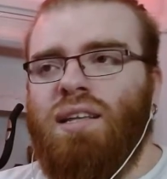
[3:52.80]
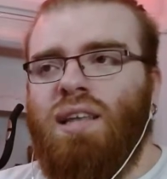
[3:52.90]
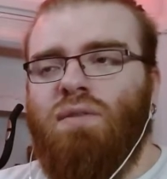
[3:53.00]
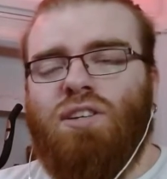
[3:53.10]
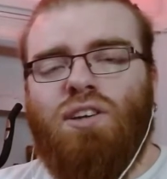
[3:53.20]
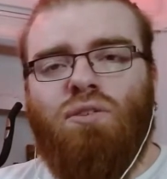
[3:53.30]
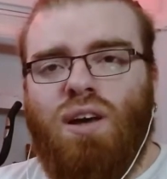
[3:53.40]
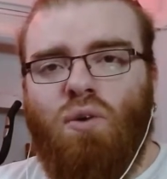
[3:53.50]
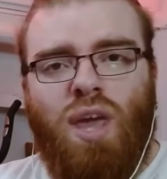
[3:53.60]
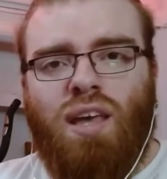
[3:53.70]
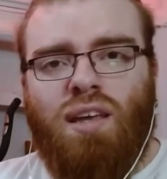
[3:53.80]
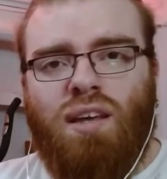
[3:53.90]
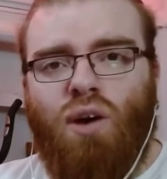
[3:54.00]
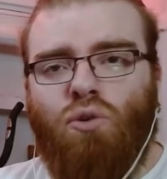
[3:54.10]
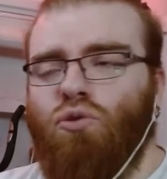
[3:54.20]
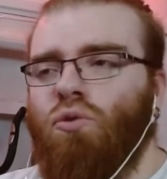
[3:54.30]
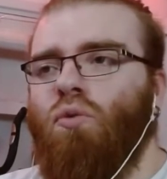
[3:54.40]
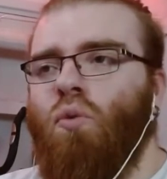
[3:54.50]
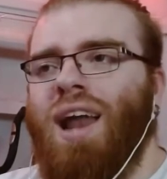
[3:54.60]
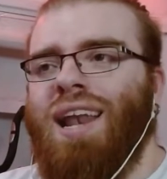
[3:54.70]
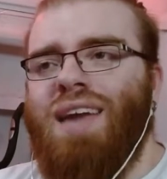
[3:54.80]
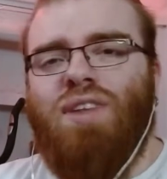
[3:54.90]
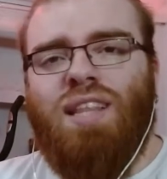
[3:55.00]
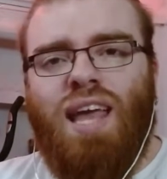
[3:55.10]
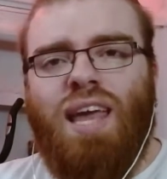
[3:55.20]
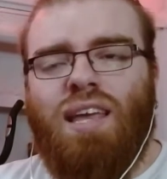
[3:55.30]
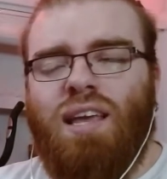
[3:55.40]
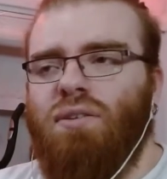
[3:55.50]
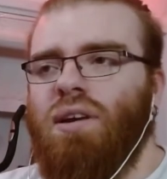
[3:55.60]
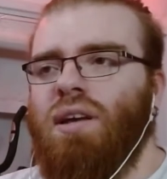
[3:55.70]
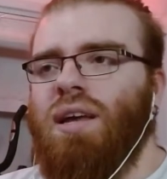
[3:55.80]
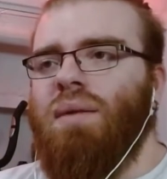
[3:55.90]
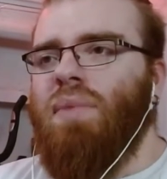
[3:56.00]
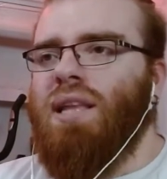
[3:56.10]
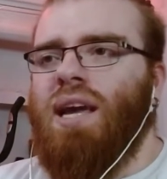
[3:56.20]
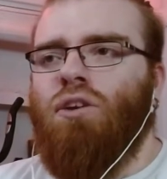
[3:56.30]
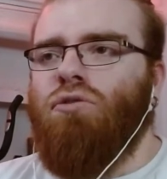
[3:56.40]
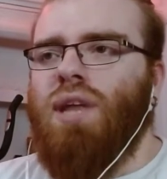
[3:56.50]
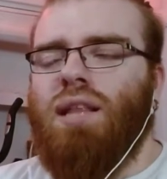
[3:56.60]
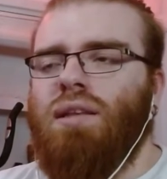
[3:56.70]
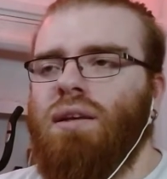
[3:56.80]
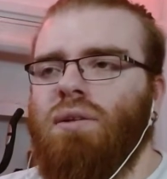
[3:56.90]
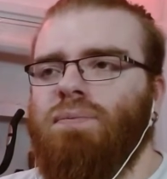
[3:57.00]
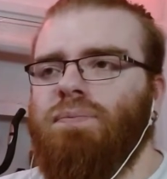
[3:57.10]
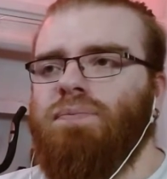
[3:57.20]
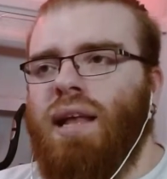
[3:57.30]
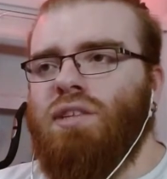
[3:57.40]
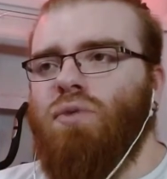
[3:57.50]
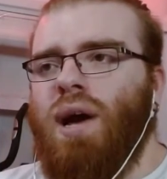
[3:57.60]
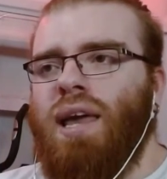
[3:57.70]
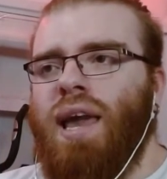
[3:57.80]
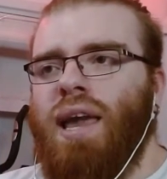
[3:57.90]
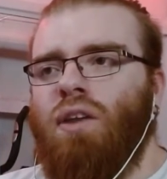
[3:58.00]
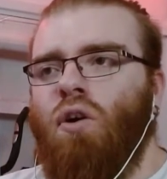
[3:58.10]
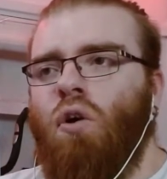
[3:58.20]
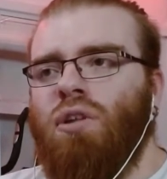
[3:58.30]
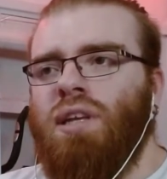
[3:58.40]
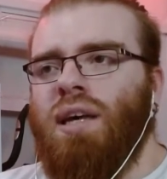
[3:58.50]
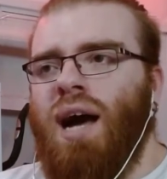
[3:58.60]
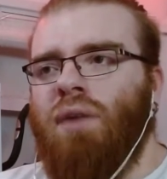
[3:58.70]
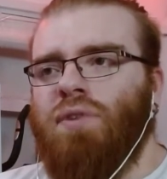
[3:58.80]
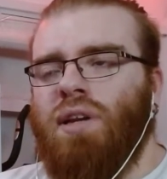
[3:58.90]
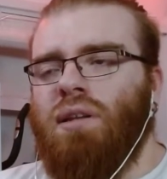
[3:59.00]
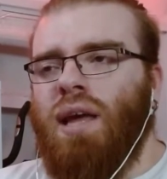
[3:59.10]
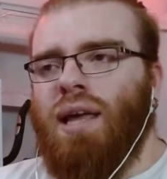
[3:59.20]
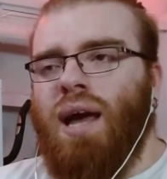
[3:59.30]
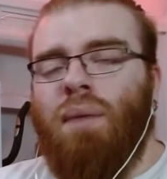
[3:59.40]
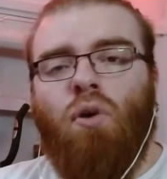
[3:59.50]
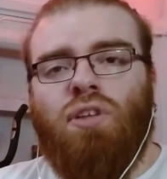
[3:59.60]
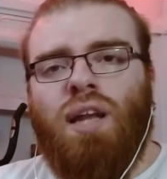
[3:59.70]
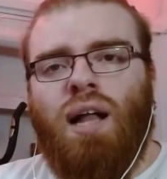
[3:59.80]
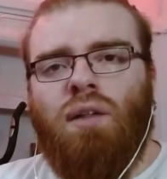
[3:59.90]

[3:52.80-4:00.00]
TV shows a week. I will do 1 every day, you know, but I cannot do that, you know. And that's why I can only, after like a month and a